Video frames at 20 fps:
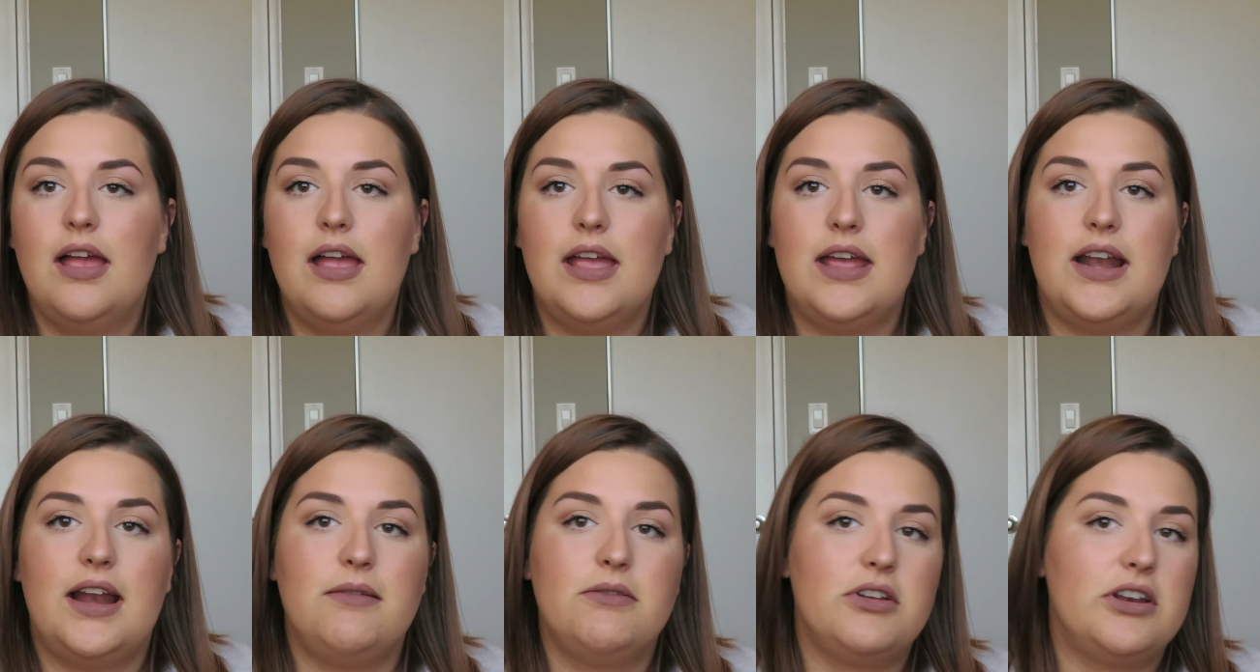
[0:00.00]

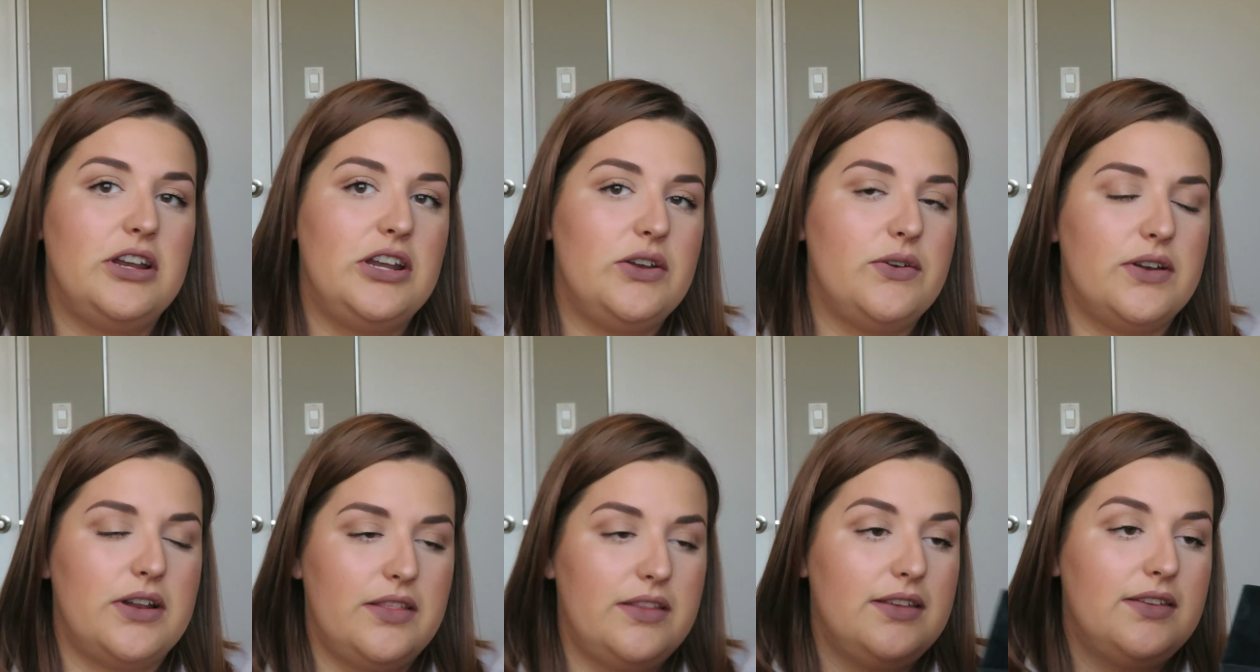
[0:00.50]
and I'm going to
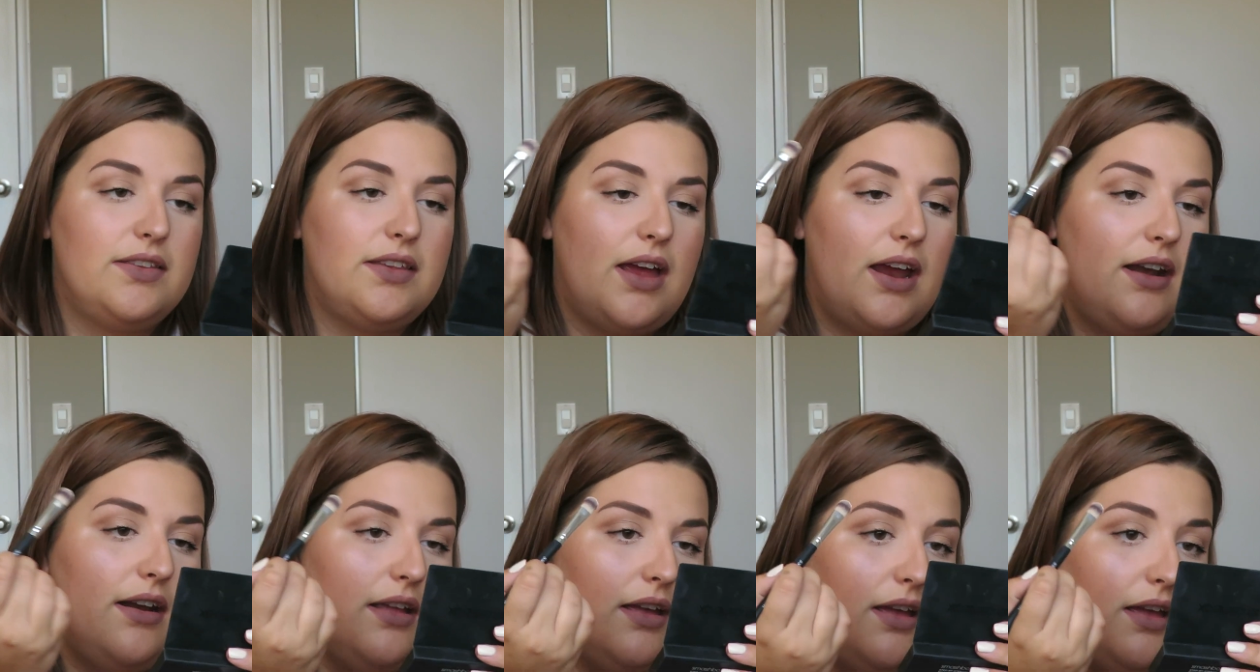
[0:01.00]
do it on this
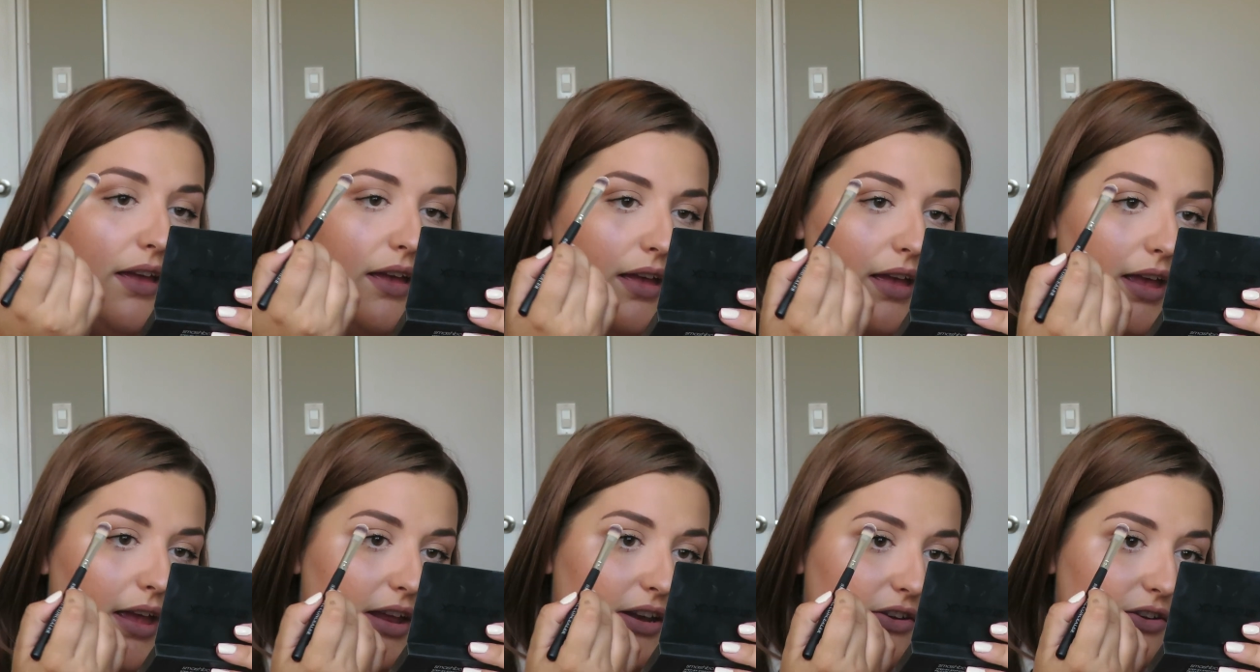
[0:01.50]
side,
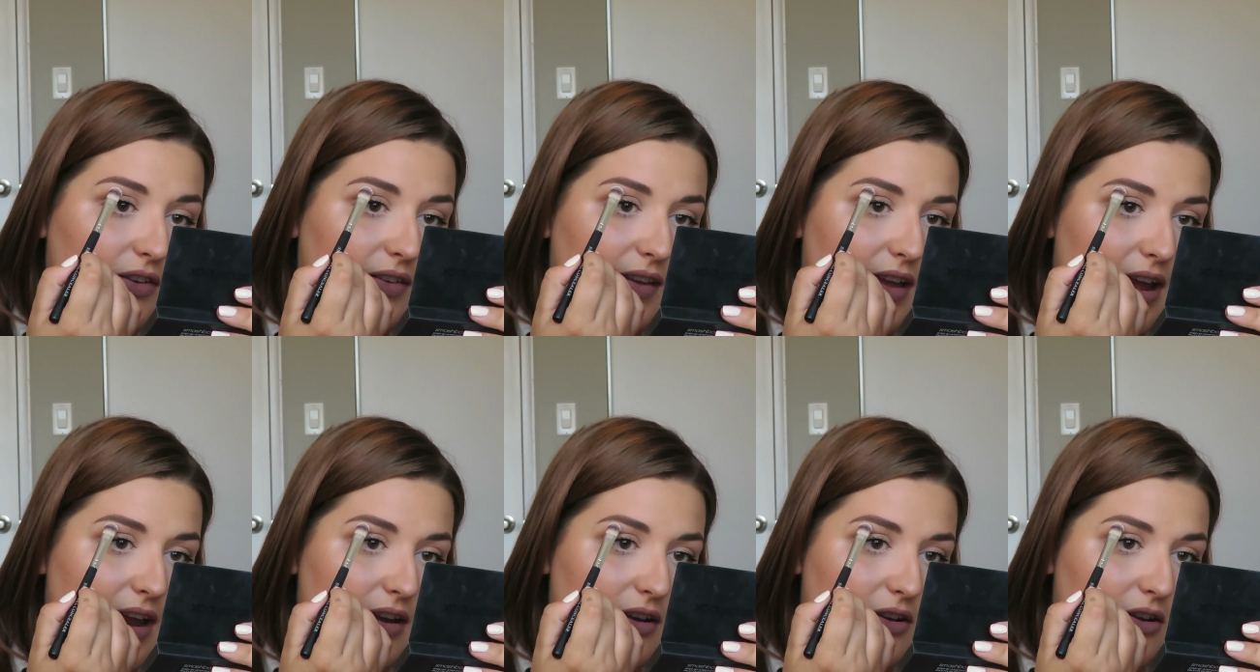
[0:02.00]
and just
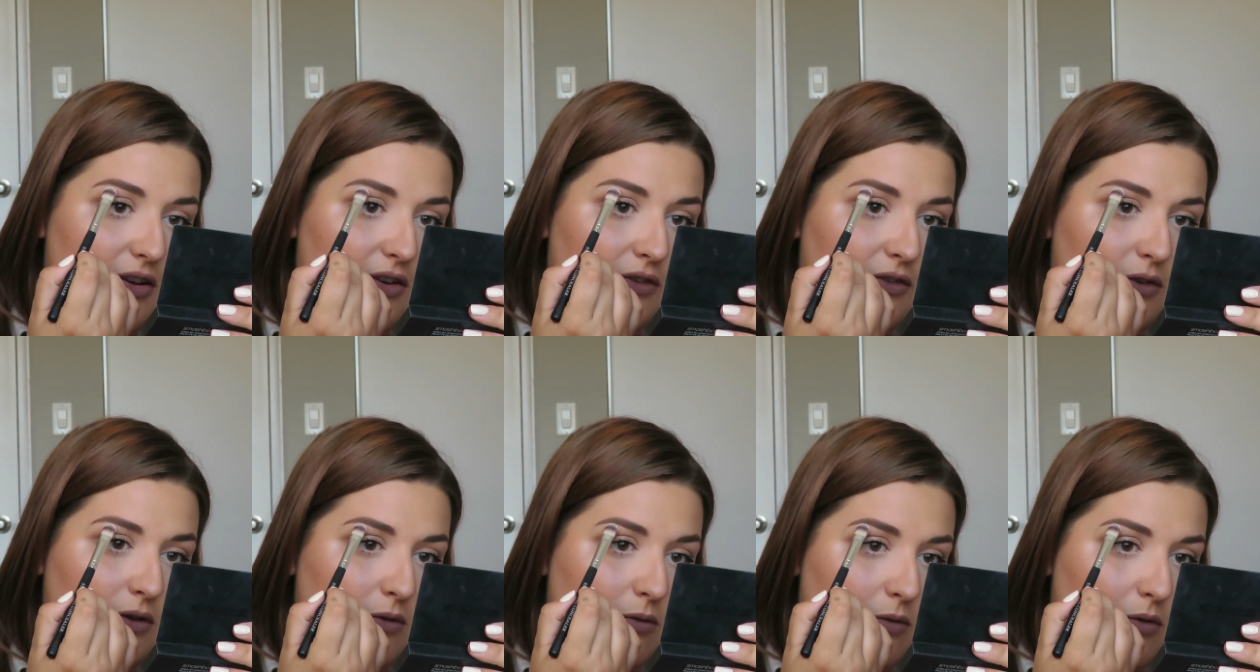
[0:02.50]
kind
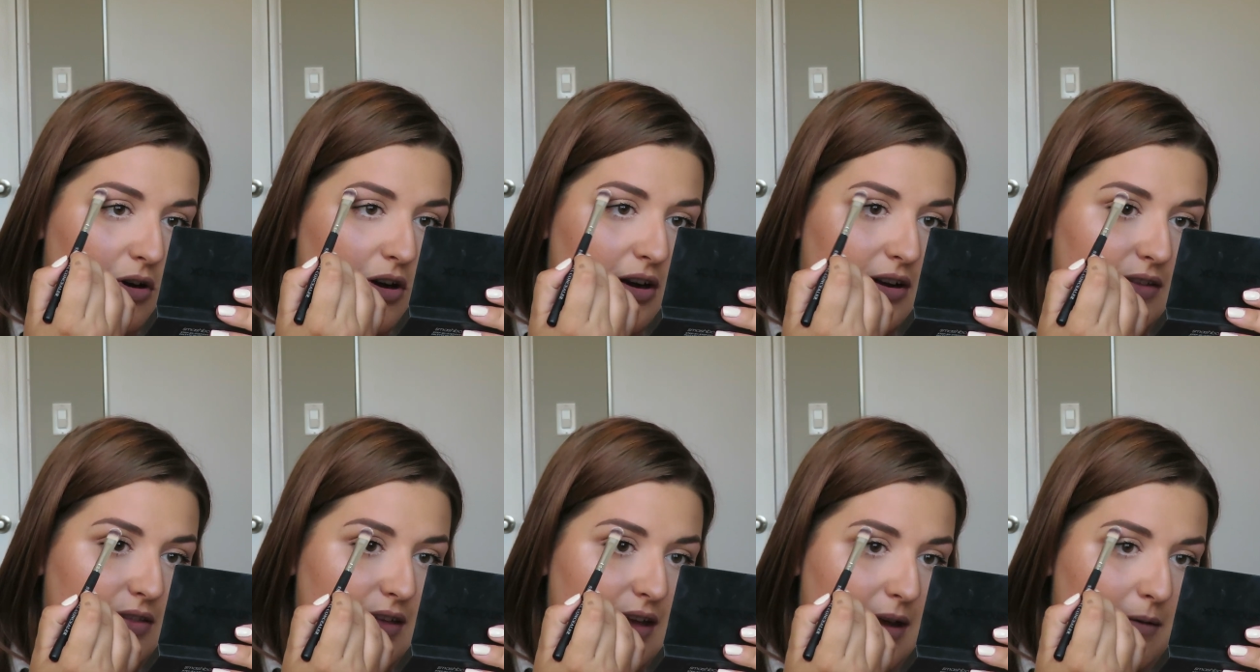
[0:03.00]
of
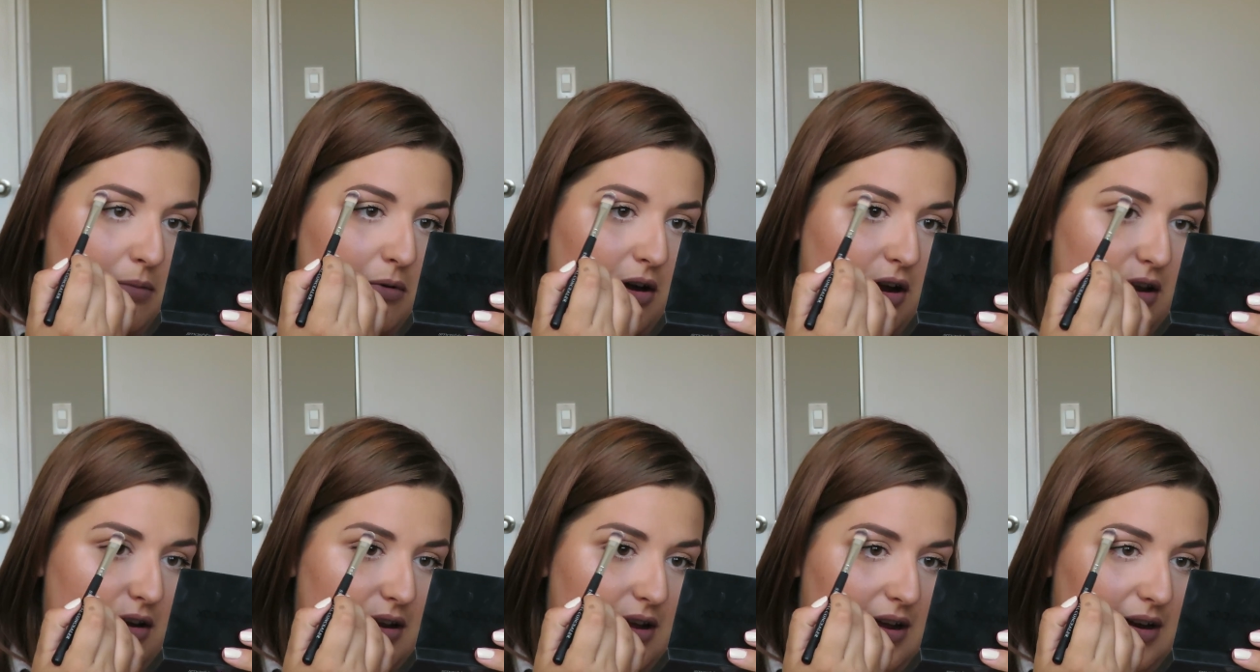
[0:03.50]
work that
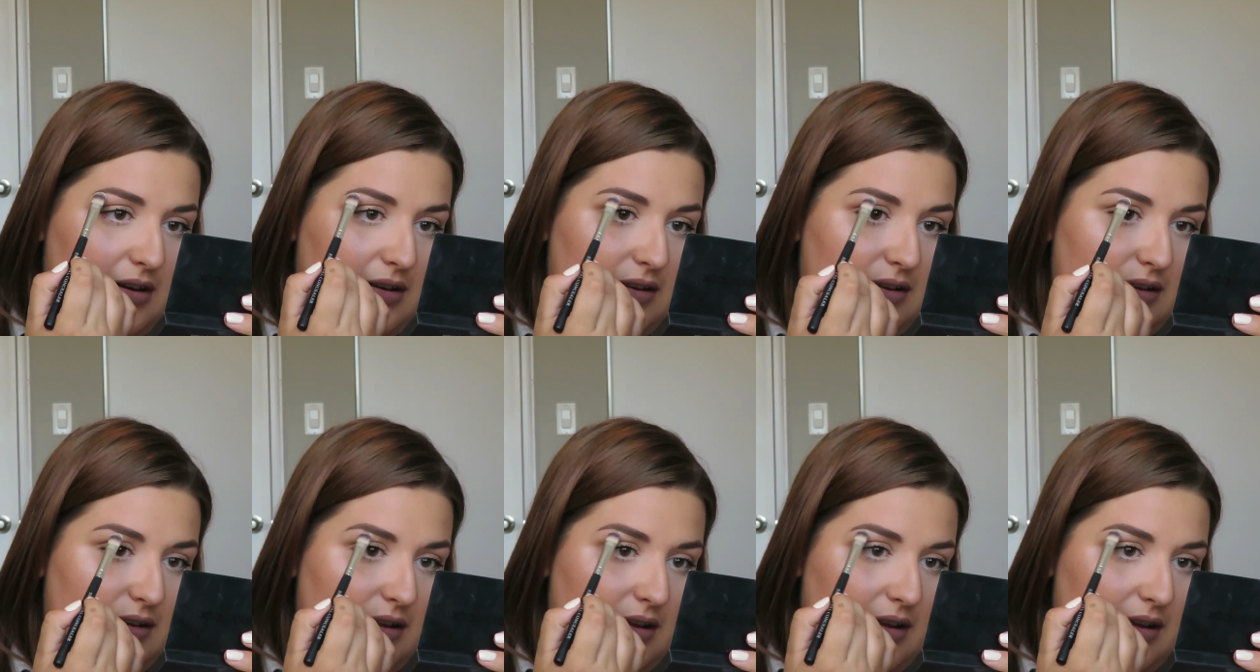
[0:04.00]
product